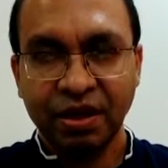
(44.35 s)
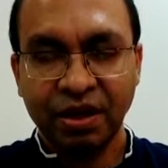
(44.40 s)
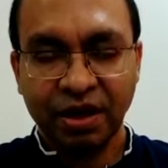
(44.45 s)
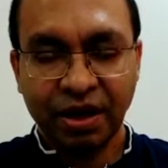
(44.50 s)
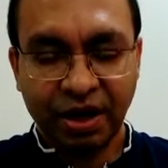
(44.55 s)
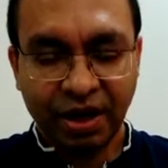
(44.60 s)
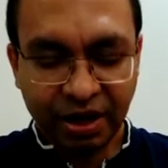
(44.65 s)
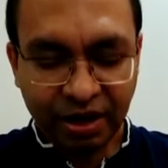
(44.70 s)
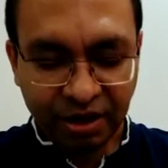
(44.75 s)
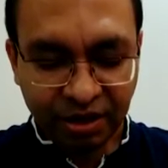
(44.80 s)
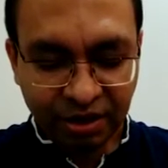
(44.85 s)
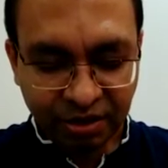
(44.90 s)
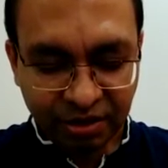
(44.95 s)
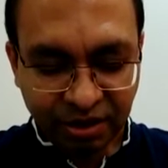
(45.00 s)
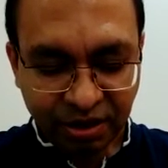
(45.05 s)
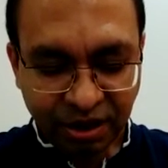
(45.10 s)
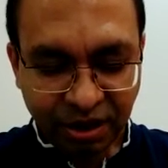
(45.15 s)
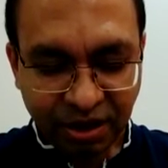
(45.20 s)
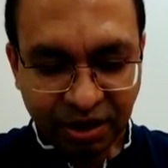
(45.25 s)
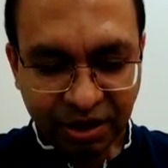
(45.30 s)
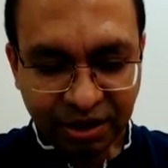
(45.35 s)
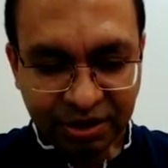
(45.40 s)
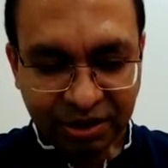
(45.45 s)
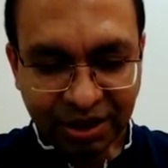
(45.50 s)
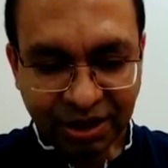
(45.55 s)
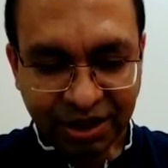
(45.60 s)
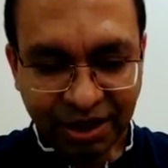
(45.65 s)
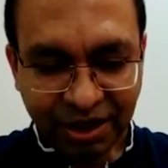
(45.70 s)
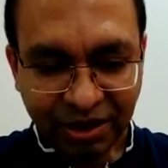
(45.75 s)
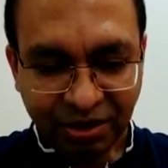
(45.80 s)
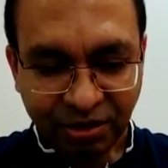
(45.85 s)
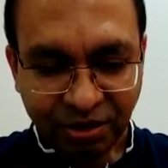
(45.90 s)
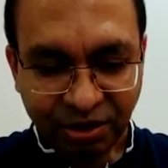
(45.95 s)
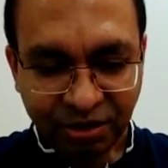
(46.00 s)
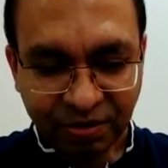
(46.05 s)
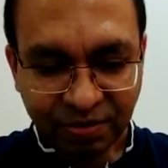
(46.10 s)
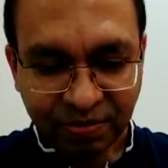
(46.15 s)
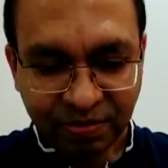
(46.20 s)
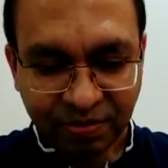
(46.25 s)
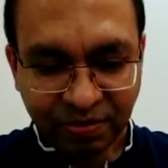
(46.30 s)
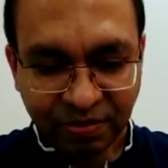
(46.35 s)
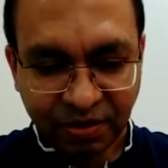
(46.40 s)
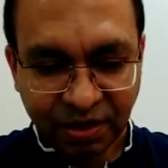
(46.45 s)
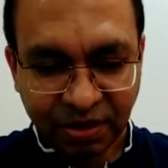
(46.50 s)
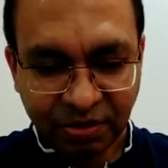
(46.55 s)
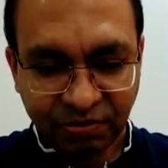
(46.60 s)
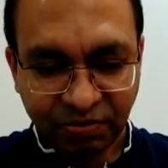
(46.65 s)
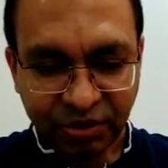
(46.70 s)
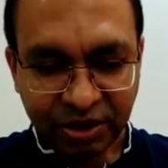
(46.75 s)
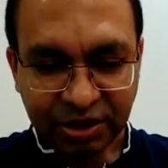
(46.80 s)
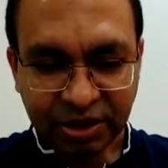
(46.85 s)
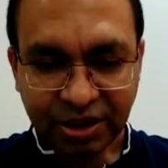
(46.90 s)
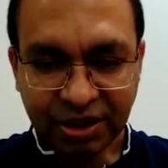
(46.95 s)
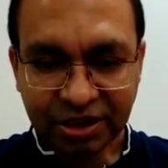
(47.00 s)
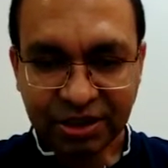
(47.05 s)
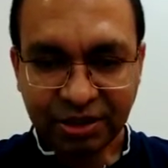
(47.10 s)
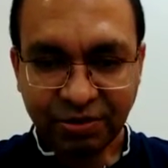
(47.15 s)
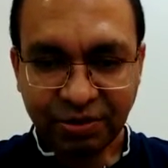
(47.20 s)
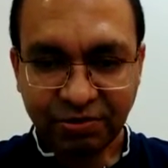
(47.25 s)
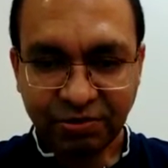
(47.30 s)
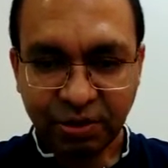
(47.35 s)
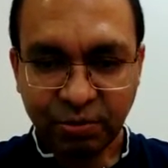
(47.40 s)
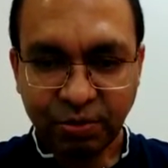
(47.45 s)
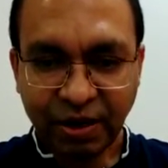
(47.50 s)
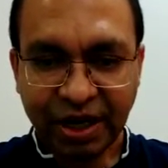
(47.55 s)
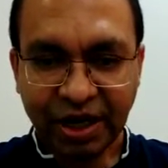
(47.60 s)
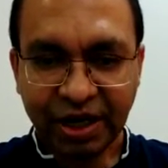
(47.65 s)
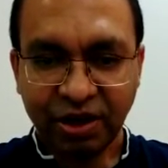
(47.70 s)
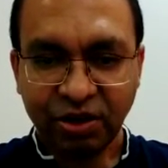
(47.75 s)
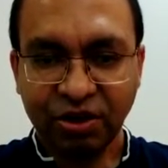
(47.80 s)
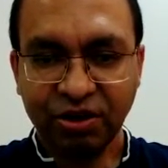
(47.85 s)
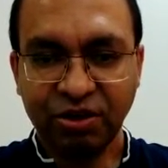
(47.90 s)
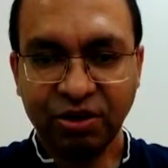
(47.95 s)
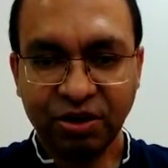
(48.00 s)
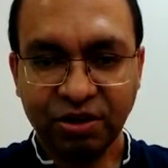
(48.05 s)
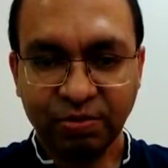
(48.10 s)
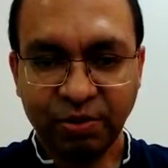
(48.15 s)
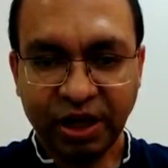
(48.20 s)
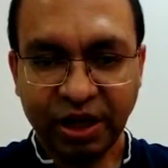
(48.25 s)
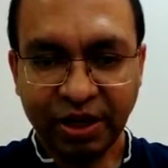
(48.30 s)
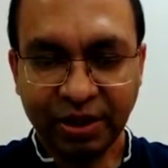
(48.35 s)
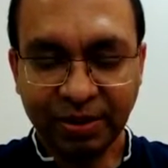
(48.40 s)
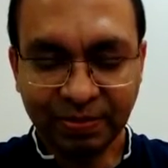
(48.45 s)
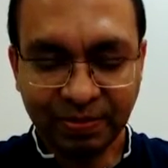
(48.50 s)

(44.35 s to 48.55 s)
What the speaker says: and deciding on which customer will buy or not buy.